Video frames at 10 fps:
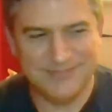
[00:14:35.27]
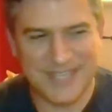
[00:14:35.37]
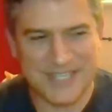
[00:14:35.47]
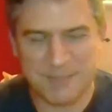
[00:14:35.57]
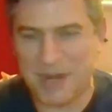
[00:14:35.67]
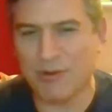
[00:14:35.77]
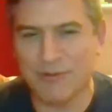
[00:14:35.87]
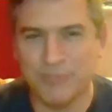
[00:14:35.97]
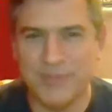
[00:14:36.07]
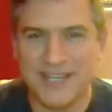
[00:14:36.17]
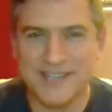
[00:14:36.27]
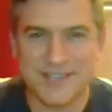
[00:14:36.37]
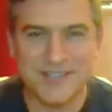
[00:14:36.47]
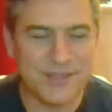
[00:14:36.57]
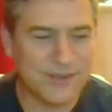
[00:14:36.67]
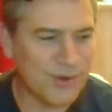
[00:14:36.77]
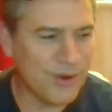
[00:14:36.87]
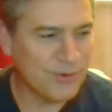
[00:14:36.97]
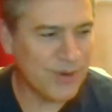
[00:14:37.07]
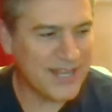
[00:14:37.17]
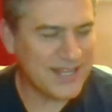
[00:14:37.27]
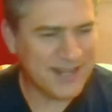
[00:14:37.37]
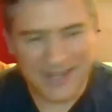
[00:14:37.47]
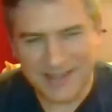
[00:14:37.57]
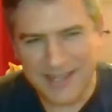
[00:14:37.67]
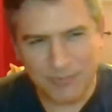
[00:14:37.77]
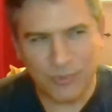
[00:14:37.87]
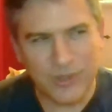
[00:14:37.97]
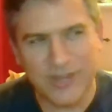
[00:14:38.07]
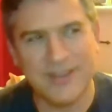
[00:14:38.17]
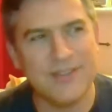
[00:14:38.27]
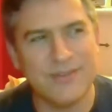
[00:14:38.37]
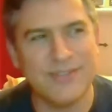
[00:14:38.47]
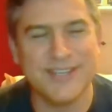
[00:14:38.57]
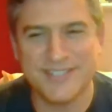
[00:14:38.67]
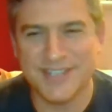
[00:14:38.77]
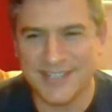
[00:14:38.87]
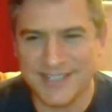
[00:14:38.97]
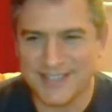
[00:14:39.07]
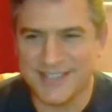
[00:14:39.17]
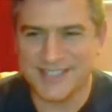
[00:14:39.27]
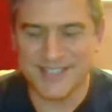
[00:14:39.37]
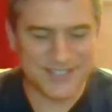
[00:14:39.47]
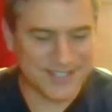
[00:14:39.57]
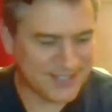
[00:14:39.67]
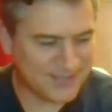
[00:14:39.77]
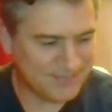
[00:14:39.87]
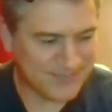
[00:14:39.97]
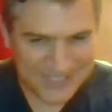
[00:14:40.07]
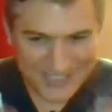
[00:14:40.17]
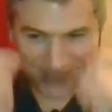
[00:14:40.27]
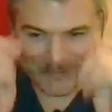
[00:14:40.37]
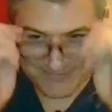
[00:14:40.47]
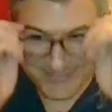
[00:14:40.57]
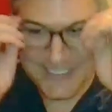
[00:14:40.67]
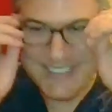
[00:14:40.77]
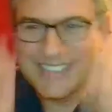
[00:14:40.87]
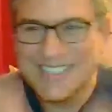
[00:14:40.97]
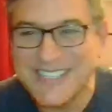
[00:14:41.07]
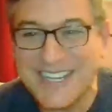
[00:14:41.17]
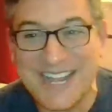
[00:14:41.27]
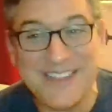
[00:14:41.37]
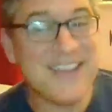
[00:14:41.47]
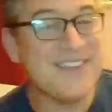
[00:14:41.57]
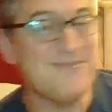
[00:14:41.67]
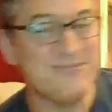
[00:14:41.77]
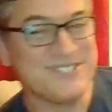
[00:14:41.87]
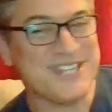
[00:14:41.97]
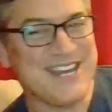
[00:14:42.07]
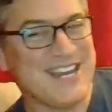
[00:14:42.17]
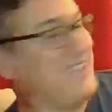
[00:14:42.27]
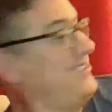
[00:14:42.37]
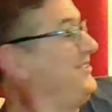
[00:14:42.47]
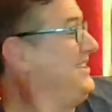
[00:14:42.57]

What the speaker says: as powerful beings unto their own right. And then one of the other things that this is a, and thank you for saying hello.